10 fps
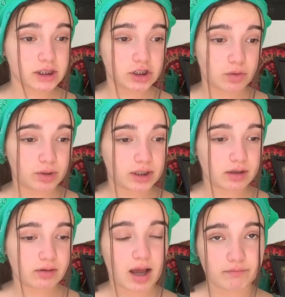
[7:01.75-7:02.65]
they don't want to
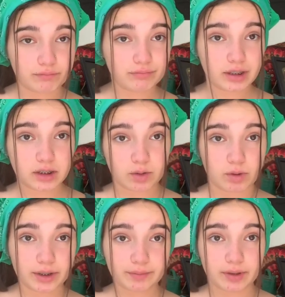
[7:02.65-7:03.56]
get have like they
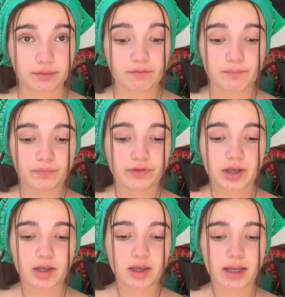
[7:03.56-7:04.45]
want to get rid of.
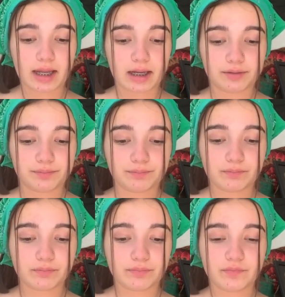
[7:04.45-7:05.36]
And
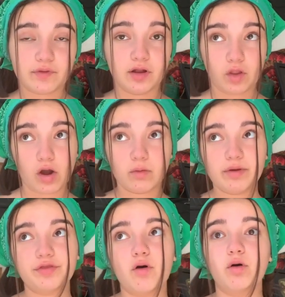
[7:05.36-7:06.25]
along
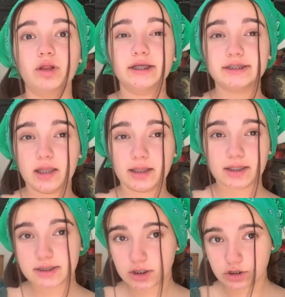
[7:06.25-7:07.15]
with the whole like selling
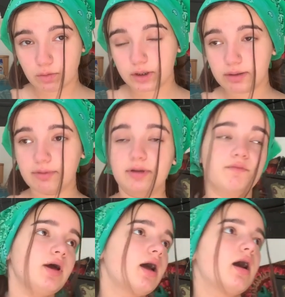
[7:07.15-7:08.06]
things that you don't want to get rid of,
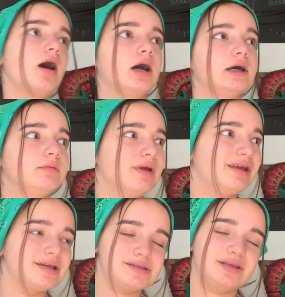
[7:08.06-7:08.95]
um, I
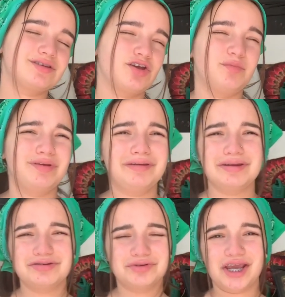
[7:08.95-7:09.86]
guess this could be
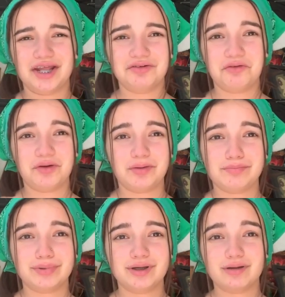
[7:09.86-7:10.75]
its own category,
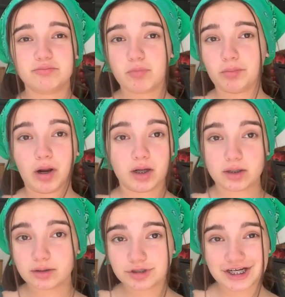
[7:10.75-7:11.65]
but I'm not
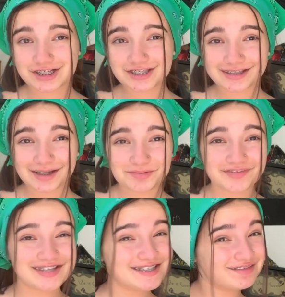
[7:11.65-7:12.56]
gonna change the name
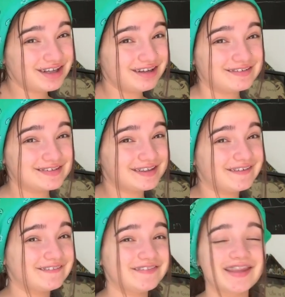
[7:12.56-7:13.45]
of this video, so
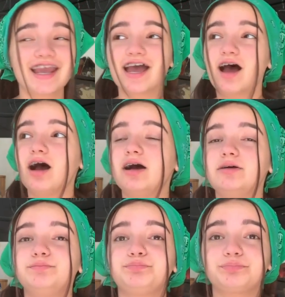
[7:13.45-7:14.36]

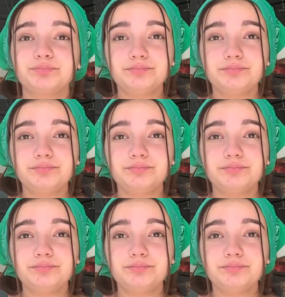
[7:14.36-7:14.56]
um